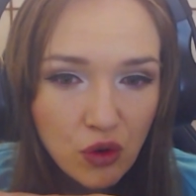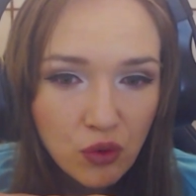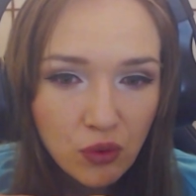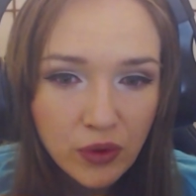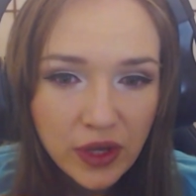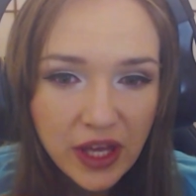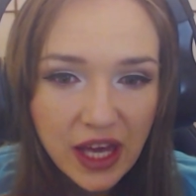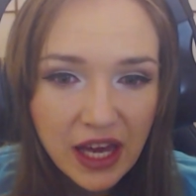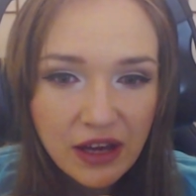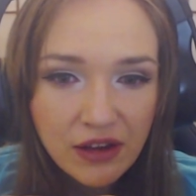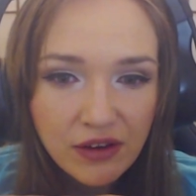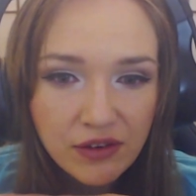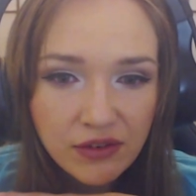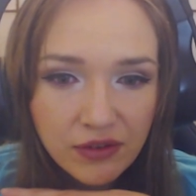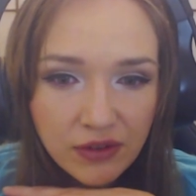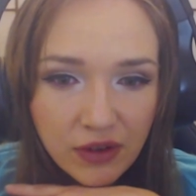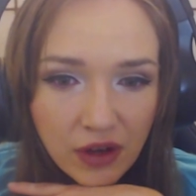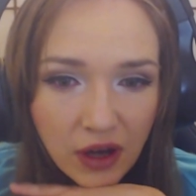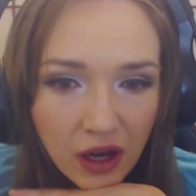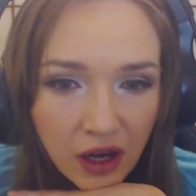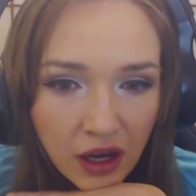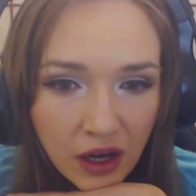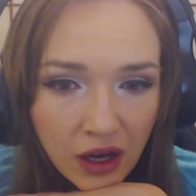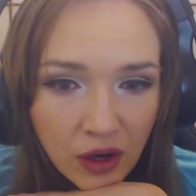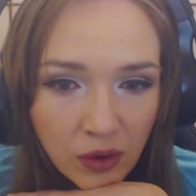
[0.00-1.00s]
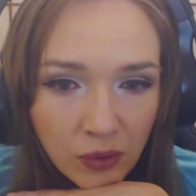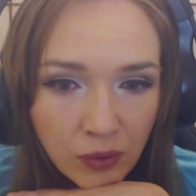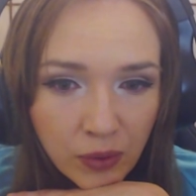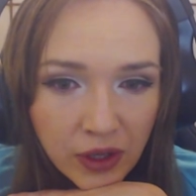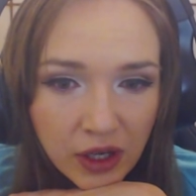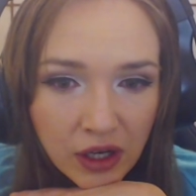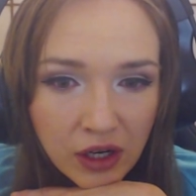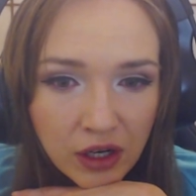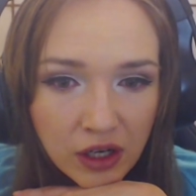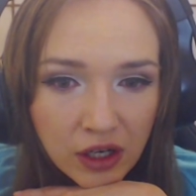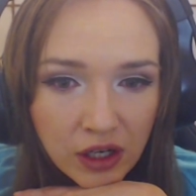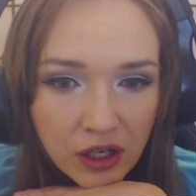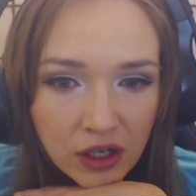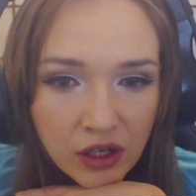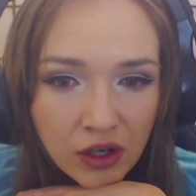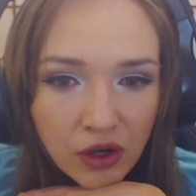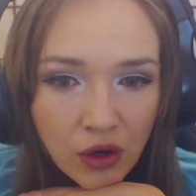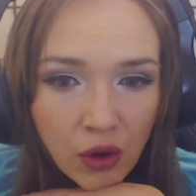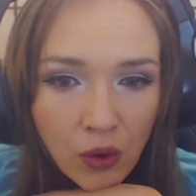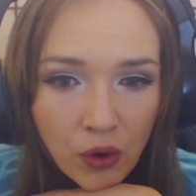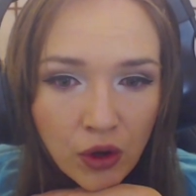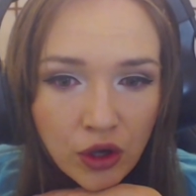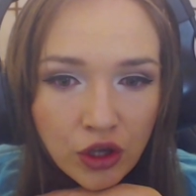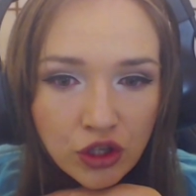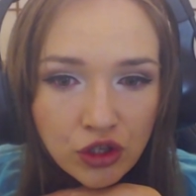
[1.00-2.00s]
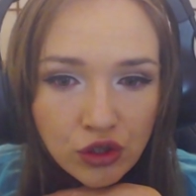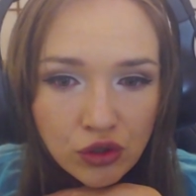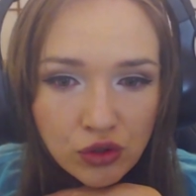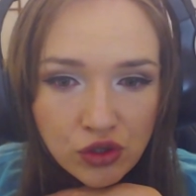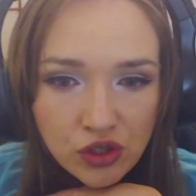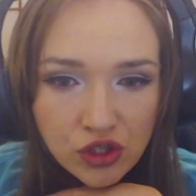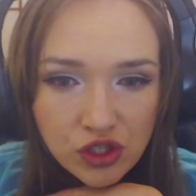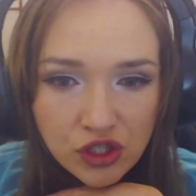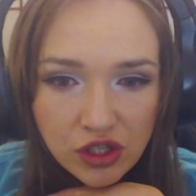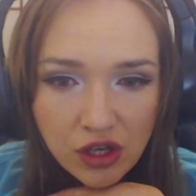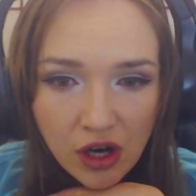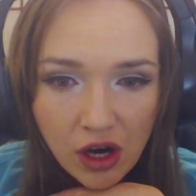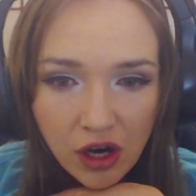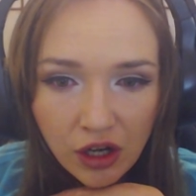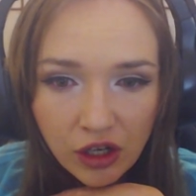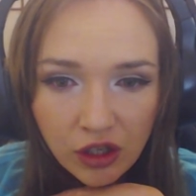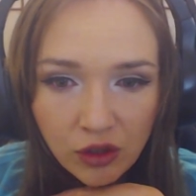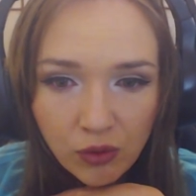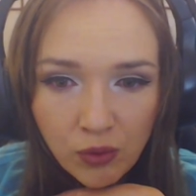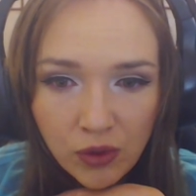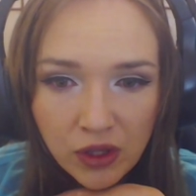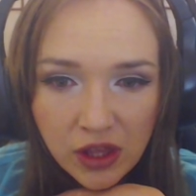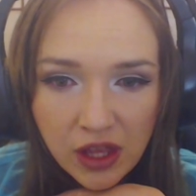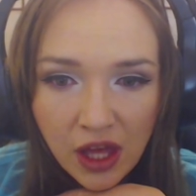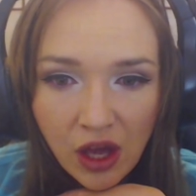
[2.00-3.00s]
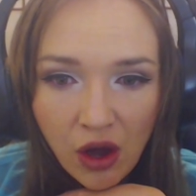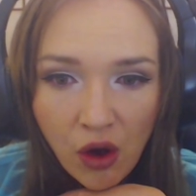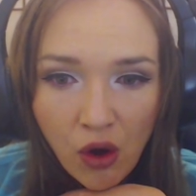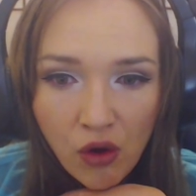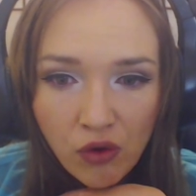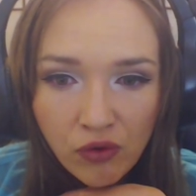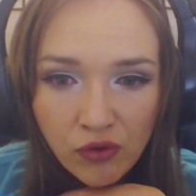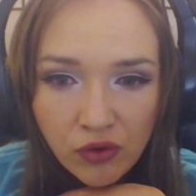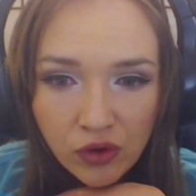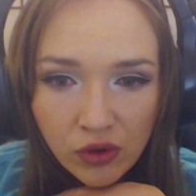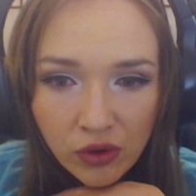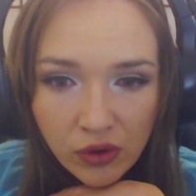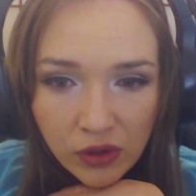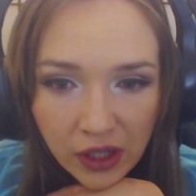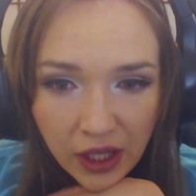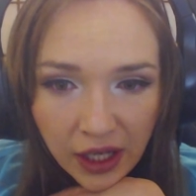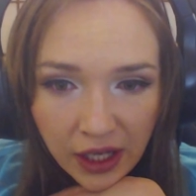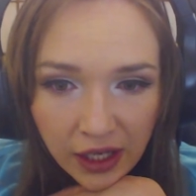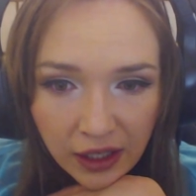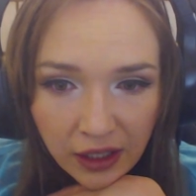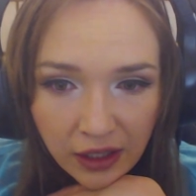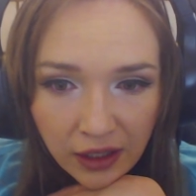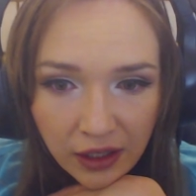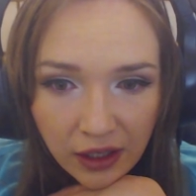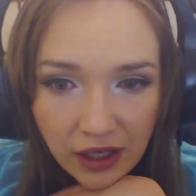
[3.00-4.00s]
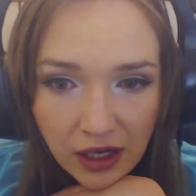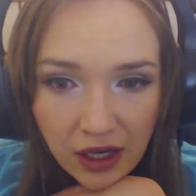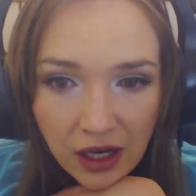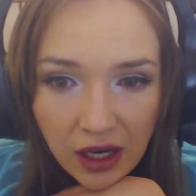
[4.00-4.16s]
We are going to start with the overlay